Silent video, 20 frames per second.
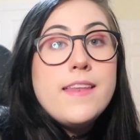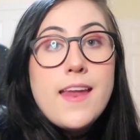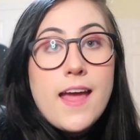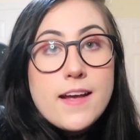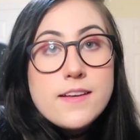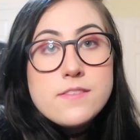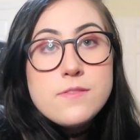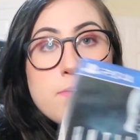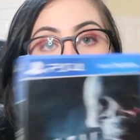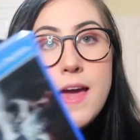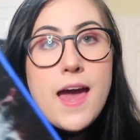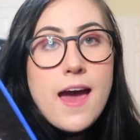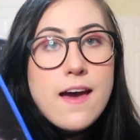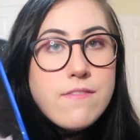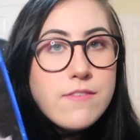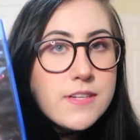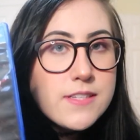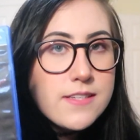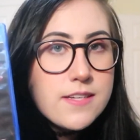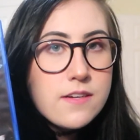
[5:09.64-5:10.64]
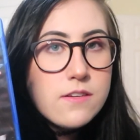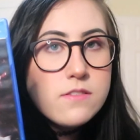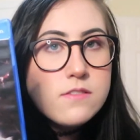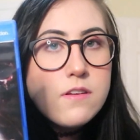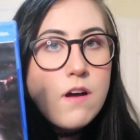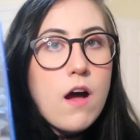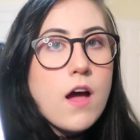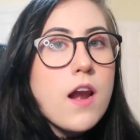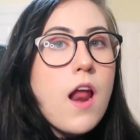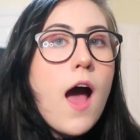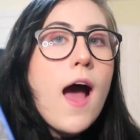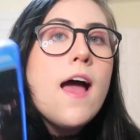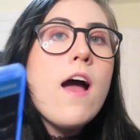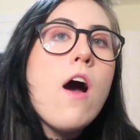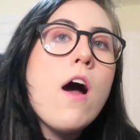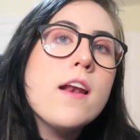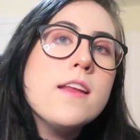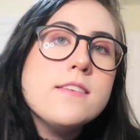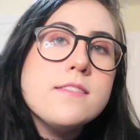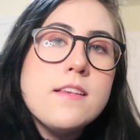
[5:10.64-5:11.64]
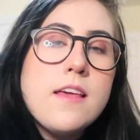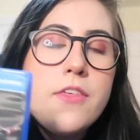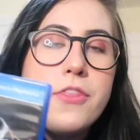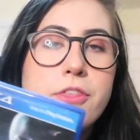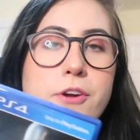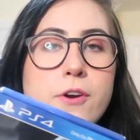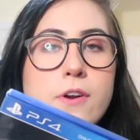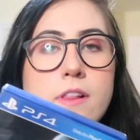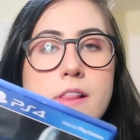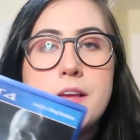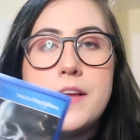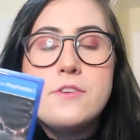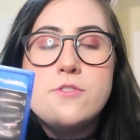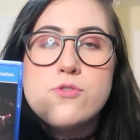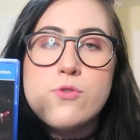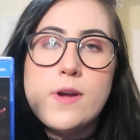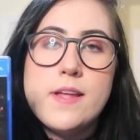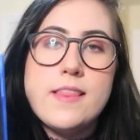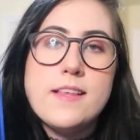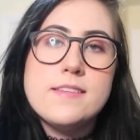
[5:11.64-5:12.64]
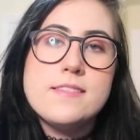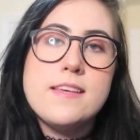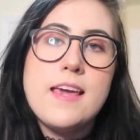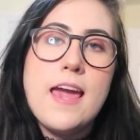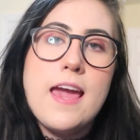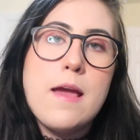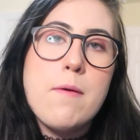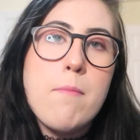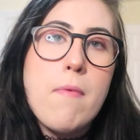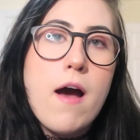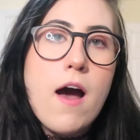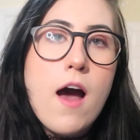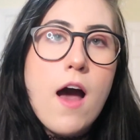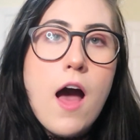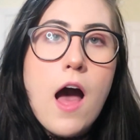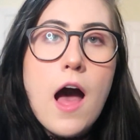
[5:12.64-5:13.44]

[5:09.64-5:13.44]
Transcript: Next we have Until Dawn. I honestly thoroughly enjoyed this game.